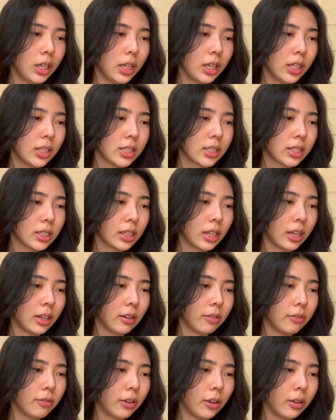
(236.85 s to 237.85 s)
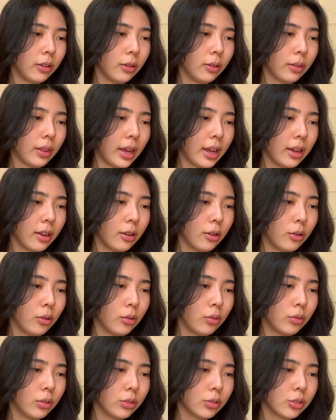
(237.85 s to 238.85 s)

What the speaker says: it's gotta follow that oval